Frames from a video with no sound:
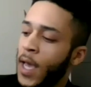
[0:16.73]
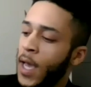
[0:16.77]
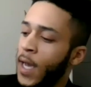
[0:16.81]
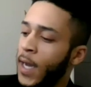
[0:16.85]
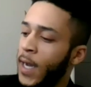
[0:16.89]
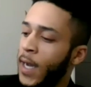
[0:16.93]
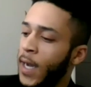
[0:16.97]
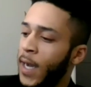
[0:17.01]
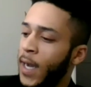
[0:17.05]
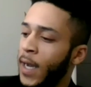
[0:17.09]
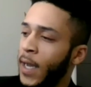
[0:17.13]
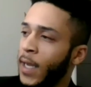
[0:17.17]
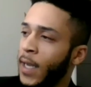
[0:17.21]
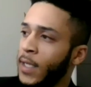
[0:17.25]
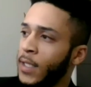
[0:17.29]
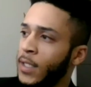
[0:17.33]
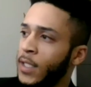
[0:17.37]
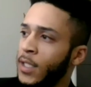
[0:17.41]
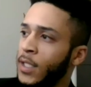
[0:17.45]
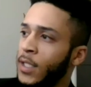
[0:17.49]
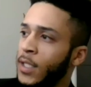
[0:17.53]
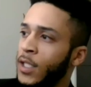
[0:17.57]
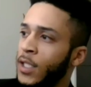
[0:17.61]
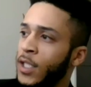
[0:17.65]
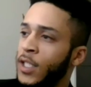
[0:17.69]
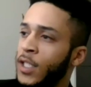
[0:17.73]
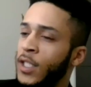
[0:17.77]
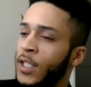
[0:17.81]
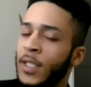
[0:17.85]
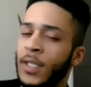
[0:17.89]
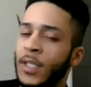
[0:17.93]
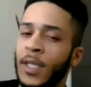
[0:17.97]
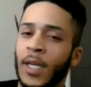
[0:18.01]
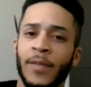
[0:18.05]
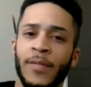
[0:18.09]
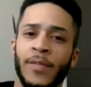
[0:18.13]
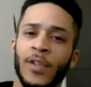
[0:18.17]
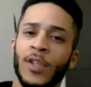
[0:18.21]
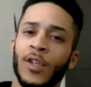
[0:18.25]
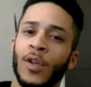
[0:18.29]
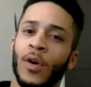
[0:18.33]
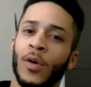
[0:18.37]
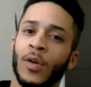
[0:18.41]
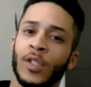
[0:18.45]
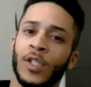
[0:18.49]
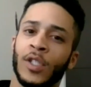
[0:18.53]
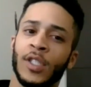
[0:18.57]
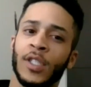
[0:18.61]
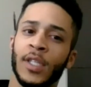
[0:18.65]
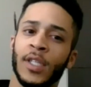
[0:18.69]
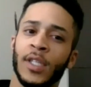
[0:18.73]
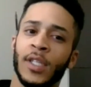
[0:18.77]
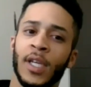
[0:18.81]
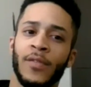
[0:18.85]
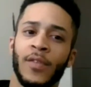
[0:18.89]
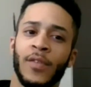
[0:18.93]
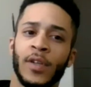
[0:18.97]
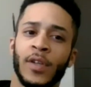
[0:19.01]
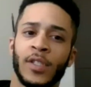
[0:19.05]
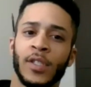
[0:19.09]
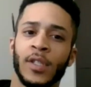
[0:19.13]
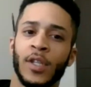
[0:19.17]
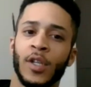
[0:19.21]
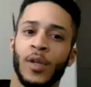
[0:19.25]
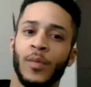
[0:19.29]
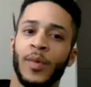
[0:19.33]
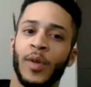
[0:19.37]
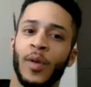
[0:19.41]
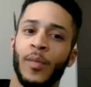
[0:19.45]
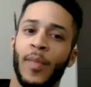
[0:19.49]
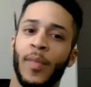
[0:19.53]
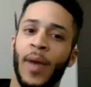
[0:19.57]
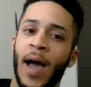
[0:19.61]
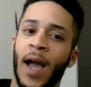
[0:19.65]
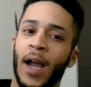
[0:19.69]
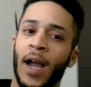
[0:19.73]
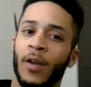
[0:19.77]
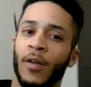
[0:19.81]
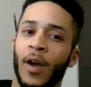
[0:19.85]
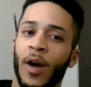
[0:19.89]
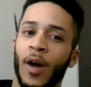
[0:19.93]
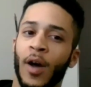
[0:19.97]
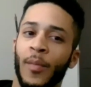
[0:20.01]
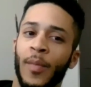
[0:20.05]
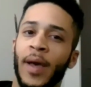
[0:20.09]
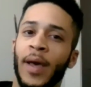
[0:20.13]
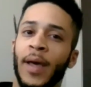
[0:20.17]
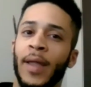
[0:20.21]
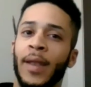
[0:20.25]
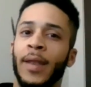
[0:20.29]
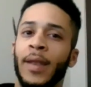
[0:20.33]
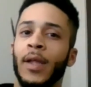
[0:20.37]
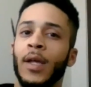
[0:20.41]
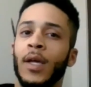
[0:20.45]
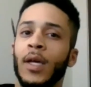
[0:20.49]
Uh, and just to kind of, you know, just to give us a little bit of background, man.